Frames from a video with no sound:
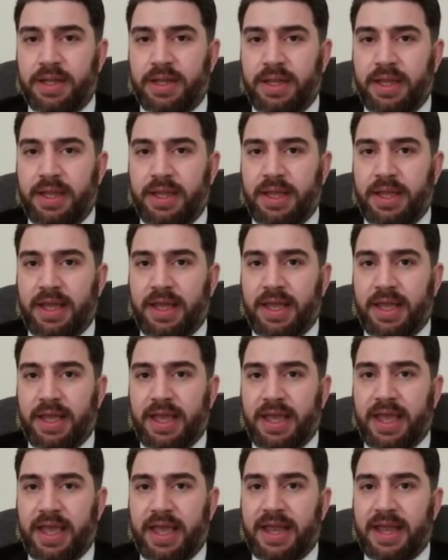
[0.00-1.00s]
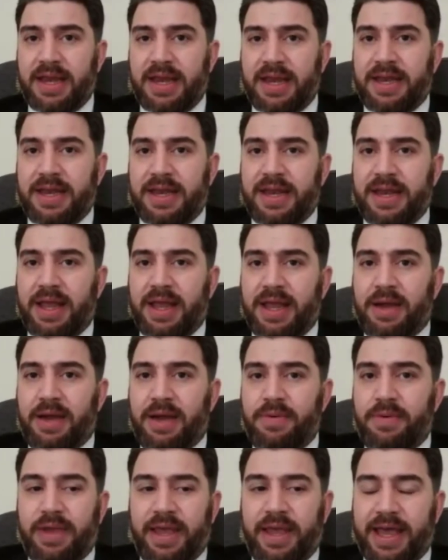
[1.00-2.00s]
And now you have like
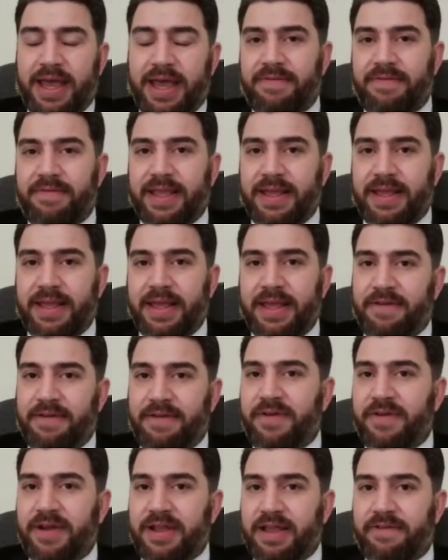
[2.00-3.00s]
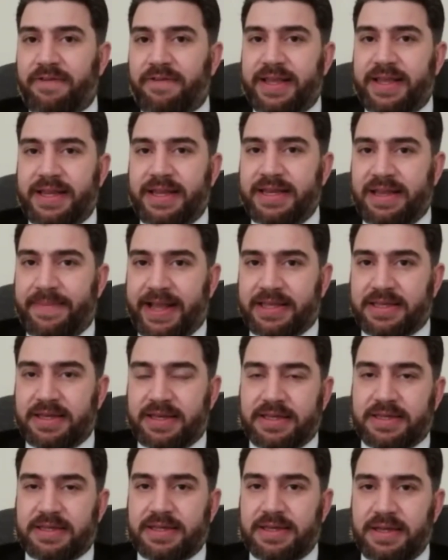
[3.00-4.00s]
a different government in
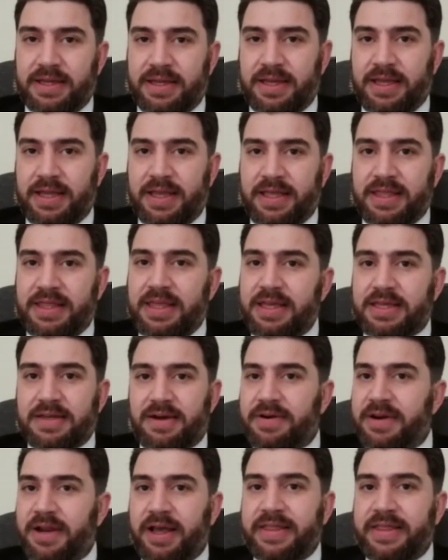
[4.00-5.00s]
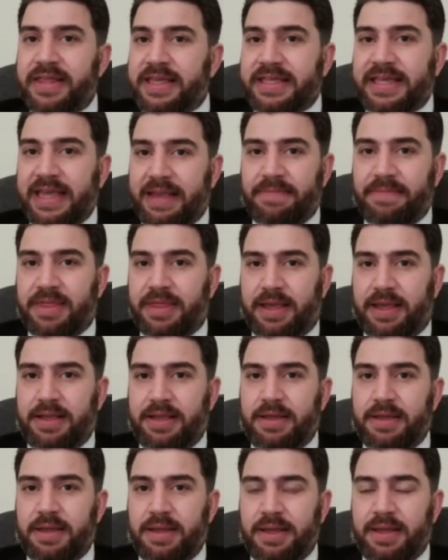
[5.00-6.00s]
Damascus. These are not the same thing.
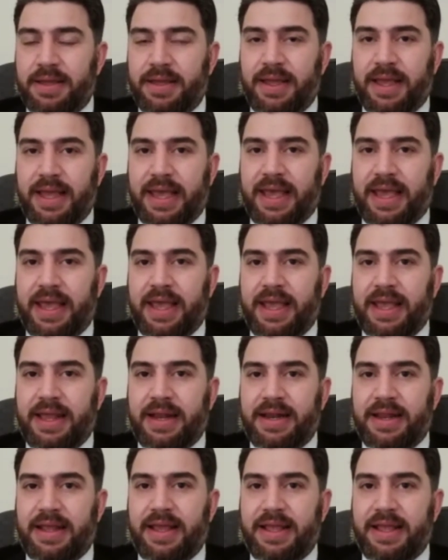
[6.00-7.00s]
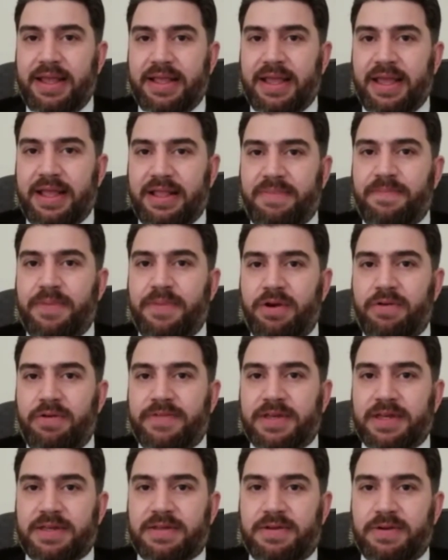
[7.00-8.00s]
And it
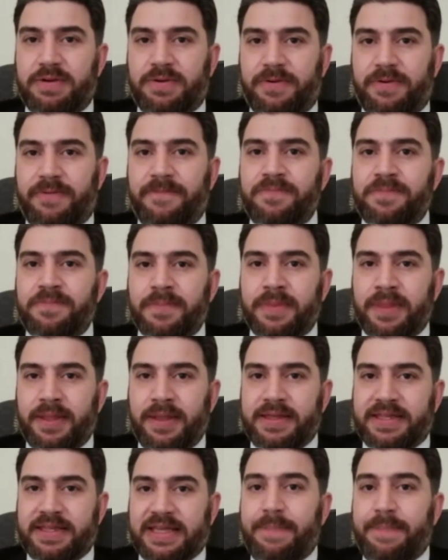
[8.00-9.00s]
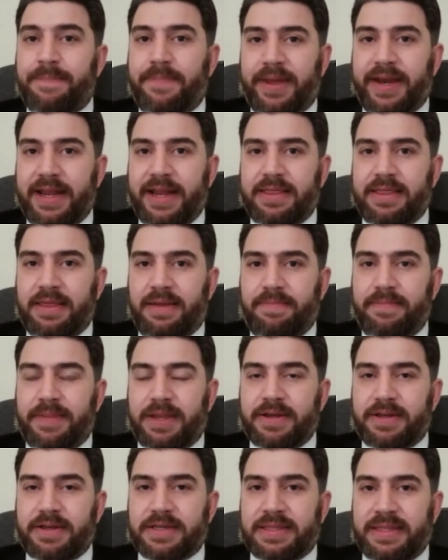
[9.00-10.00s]
behooves us to separate them
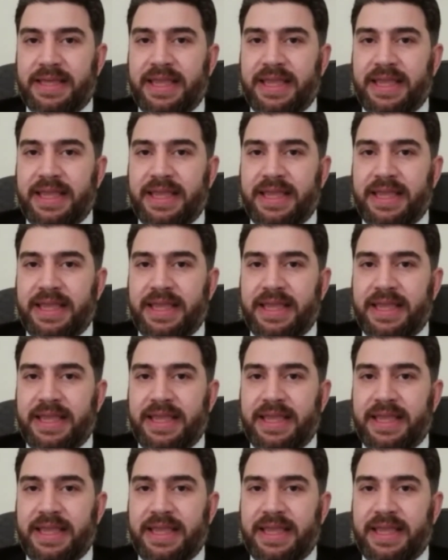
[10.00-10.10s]
because